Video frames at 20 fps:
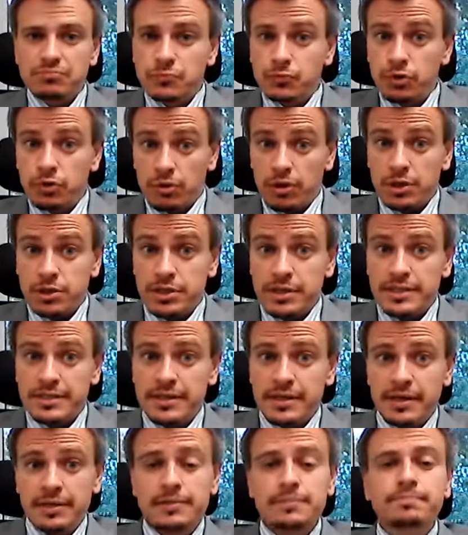to a large
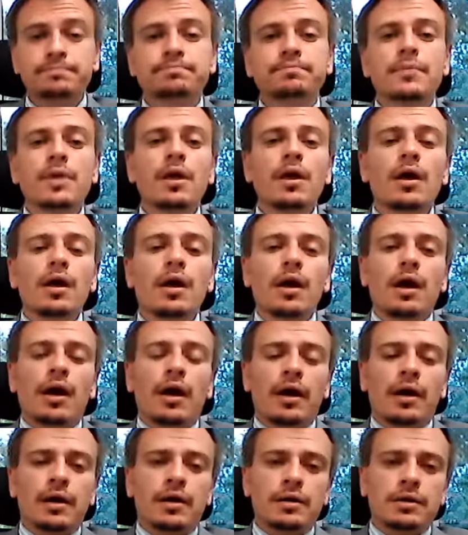extent,
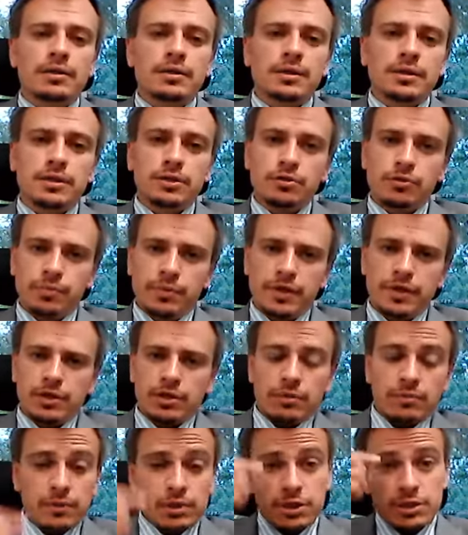and the European
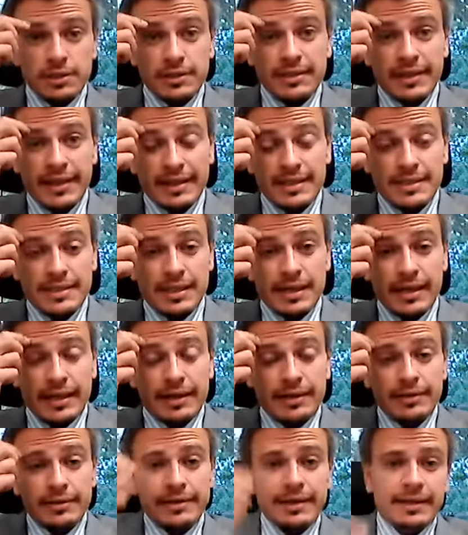Commission takes
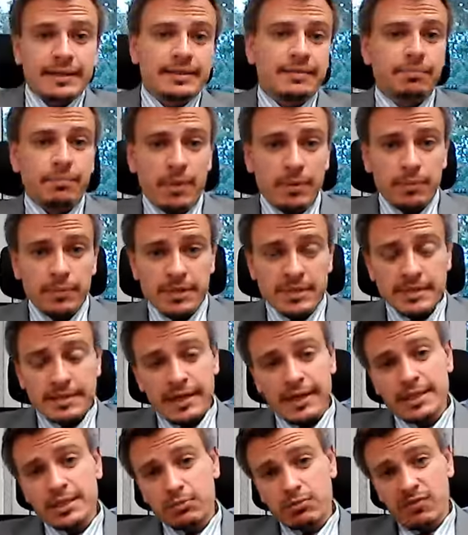care that the member
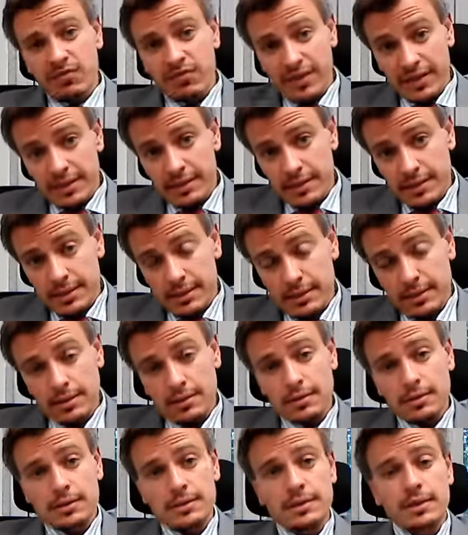states within this
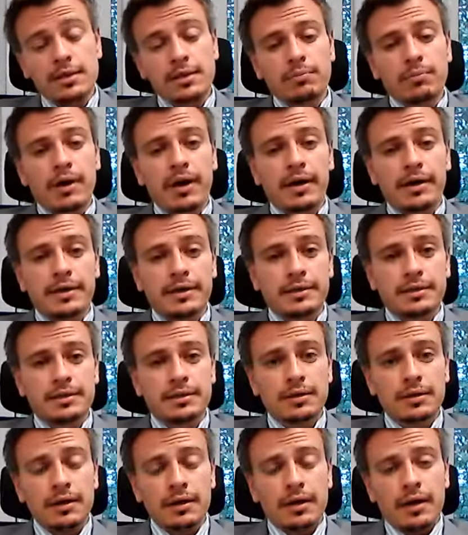single market
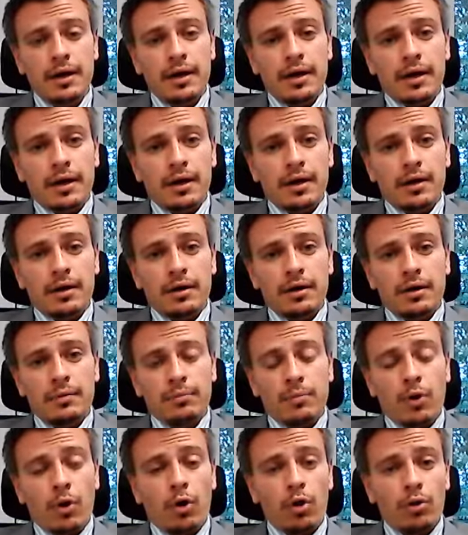
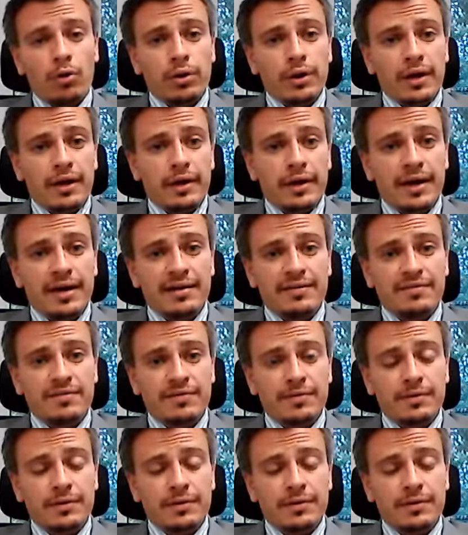all have